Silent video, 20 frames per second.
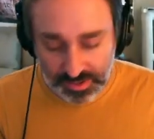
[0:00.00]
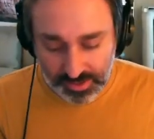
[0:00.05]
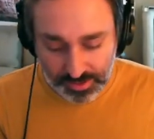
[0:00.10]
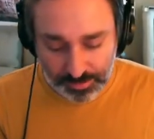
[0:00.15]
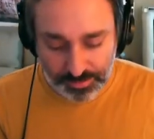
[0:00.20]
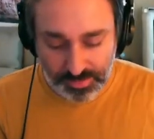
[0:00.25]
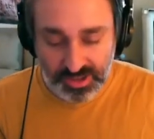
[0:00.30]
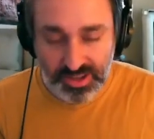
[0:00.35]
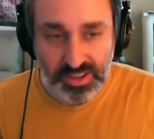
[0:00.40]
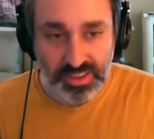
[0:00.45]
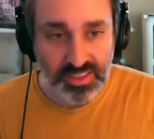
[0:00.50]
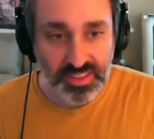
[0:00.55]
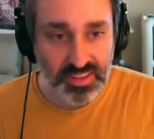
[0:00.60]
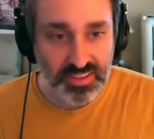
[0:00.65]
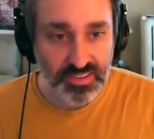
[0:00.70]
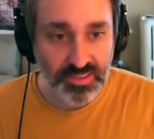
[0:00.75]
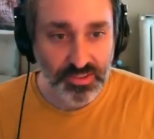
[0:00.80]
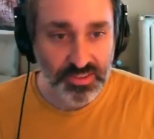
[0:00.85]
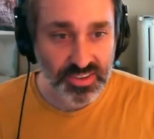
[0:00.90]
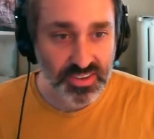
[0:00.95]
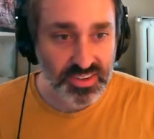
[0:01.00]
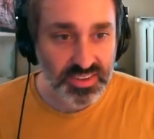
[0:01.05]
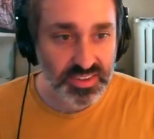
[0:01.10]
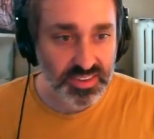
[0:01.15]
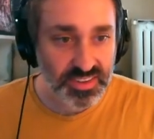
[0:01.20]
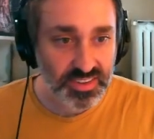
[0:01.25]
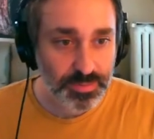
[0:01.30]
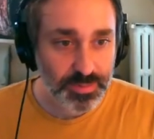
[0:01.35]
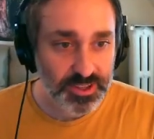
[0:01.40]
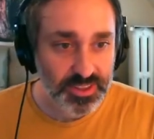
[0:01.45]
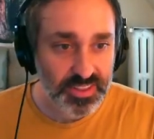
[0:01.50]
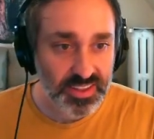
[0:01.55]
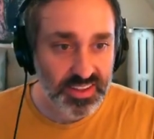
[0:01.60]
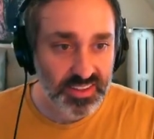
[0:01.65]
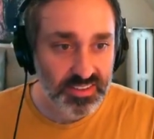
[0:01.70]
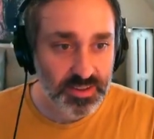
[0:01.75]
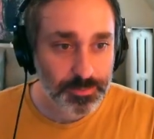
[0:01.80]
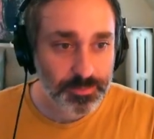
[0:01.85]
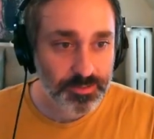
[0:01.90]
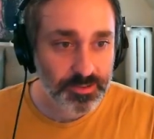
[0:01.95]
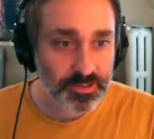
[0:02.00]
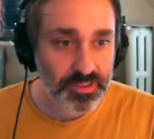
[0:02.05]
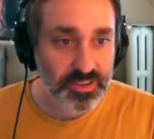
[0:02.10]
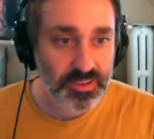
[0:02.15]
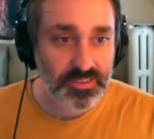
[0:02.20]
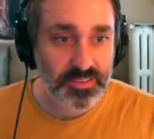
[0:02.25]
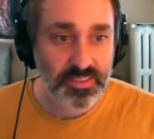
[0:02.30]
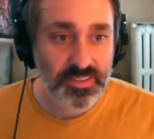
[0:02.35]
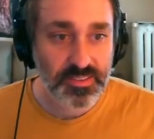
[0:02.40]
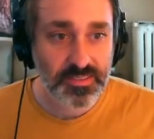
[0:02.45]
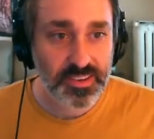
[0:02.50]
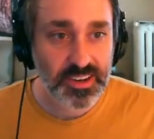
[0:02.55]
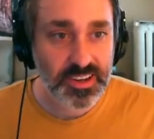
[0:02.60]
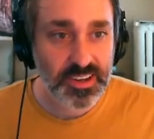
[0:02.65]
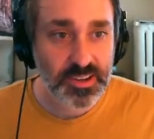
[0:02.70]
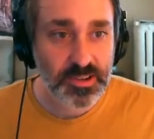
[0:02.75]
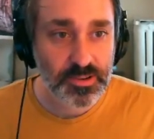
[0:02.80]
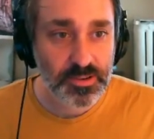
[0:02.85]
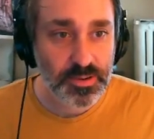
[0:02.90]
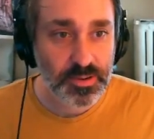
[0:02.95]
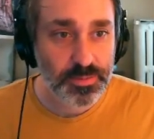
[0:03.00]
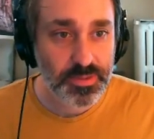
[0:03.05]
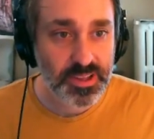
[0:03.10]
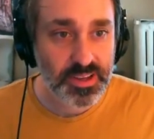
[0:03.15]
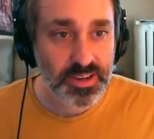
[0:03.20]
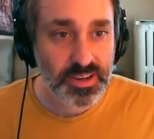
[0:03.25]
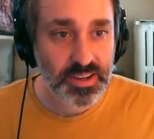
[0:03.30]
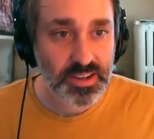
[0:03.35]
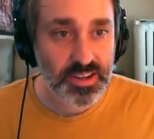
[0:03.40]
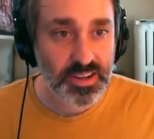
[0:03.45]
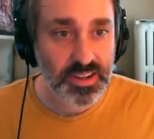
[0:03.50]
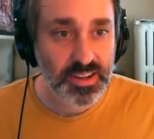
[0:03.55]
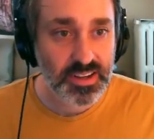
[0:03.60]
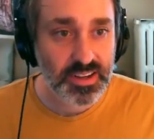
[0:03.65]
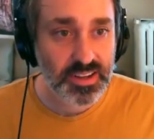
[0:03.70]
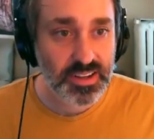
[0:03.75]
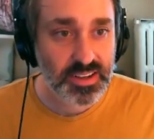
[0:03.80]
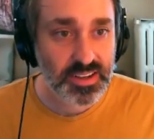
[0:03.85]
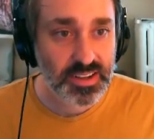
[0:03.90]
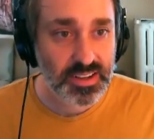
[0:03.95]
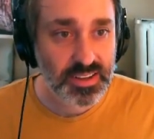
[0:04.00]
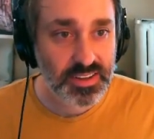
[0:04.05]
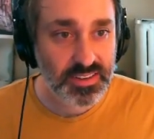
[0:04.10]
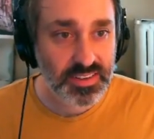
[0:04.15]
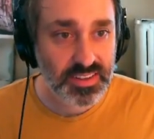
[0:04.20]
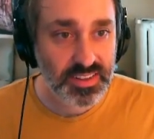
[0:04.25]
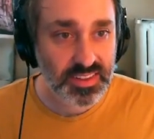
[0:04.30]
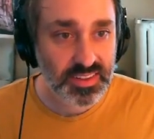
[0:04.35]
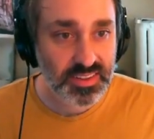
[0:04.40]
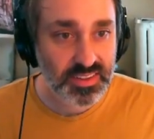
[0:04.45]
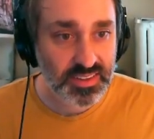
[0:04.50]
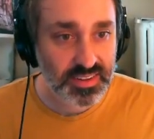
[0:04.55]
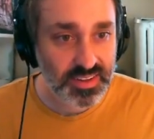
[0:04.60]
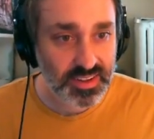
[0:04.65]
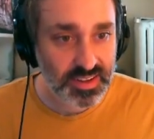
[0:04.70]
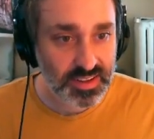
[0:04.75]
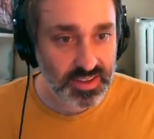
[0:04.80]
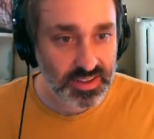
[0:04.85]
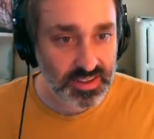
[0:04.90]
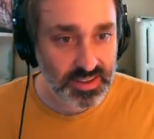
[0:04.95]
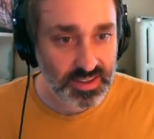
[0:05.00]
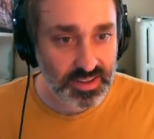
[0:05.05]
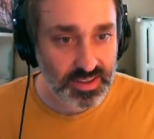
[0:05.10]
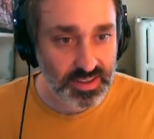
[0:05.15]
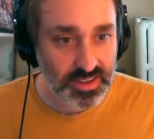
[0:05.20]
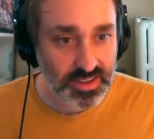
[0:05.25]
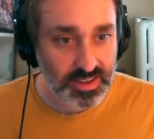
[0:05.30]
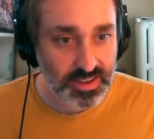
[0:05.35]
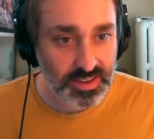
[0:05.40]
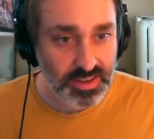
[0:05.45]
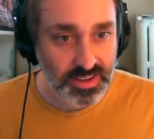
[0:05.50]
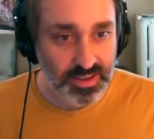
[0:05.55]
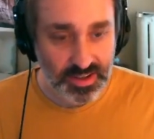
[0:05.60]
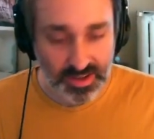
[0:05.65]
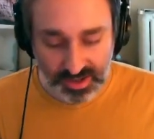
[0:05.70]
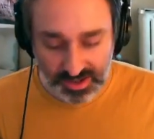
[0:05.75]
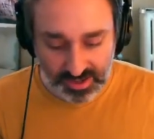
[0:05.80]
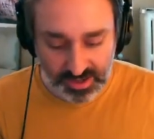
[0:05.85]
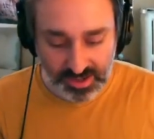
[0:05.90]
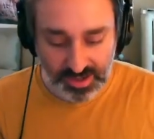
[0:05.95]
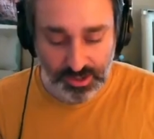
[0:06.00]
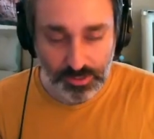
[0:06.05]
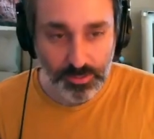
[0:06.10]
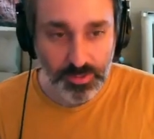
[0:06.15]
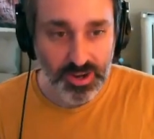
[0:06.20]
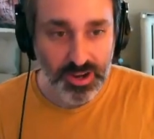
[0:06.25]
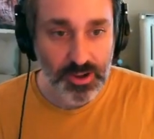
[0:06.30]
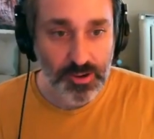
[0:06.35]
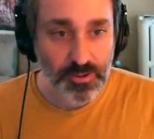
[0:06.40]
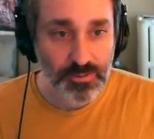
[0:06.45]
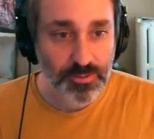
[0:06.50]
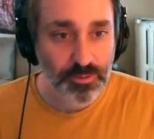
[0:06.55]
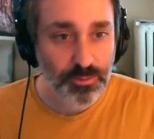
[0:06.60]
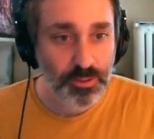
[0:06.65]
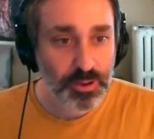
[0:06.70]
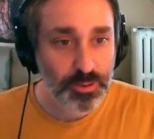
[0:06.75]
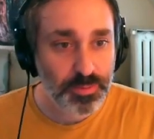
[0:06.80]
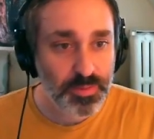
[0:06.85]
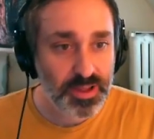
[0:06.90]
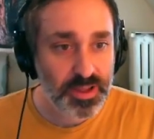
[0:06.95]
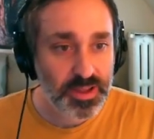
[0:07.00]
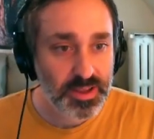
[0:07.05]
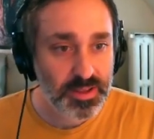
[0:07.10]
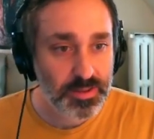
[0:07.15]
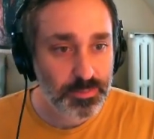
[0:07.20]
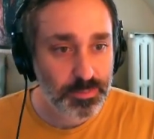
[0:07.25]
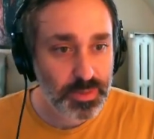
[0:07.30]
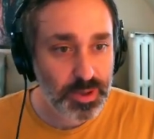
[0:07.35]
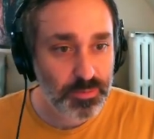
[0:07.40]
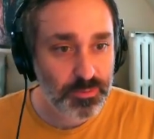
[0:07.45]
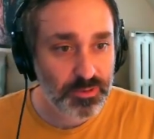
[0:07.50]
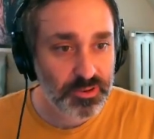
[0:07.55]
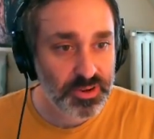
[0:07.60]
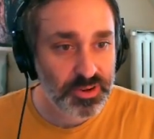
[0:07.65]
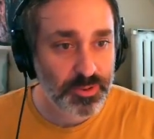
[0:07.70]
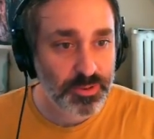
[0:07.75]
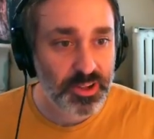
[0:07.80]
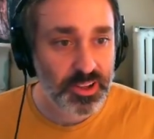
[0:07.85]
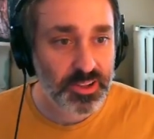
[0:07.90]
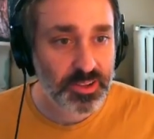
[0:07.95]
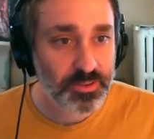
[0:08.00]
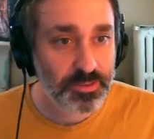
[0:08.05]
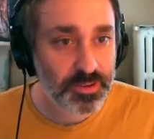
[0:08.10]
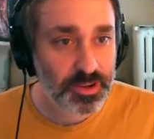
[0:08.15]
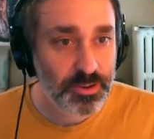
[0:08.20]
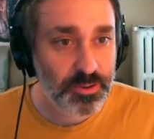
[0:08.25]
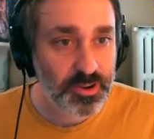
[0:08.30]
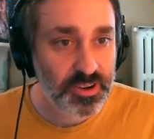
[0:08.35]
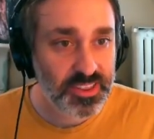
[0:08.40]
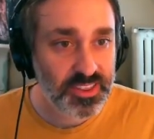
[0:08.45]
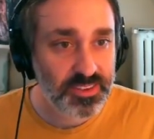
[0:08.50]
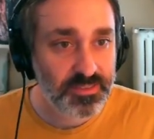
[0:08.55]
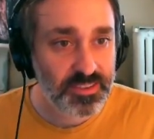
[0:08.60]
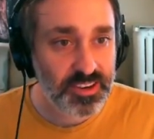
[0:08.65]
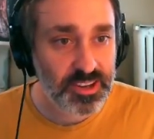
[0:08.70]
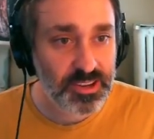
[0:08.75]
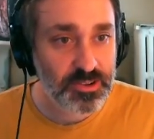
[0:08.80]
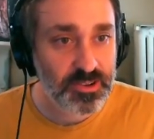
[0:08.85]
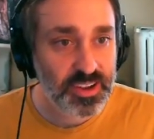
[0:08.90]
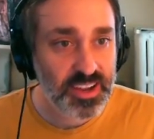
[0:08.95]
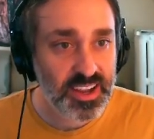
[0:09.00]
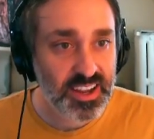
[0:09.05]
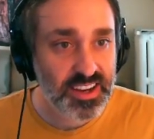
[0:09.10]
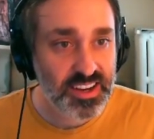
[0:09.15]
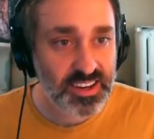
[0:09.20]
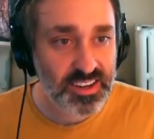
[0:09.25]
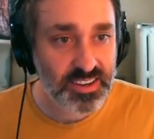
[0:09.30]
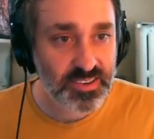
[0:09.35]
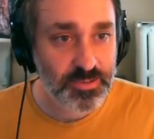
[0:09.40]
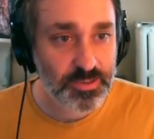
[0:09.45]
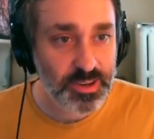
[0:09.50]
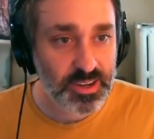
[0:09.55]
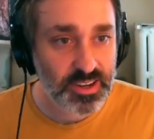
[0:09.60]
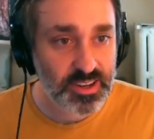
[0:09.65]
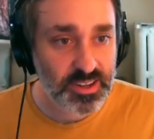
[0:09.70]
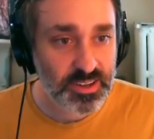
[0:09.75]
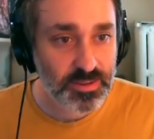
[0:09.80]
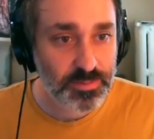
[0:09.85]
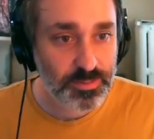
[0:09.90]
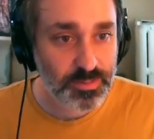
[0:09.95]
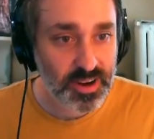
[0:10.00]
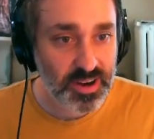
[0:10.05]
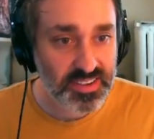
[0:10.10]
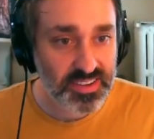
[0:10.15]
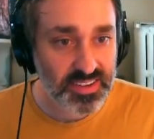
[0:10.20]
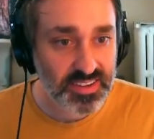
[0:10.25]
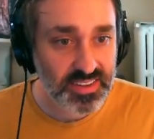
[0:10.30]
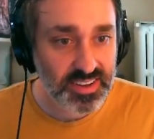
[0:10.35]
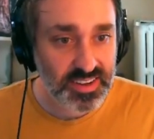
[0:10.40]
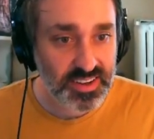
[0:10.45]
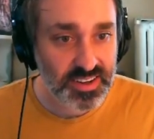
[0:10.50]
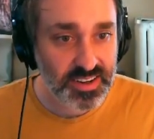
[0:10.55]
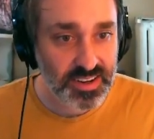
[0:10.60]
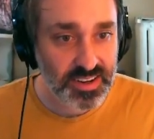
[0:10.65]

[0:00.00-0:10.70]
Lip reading: but this will just speed things up for the video a bit, since I don't want to overwhelm my memory while recording the video and doing the processing.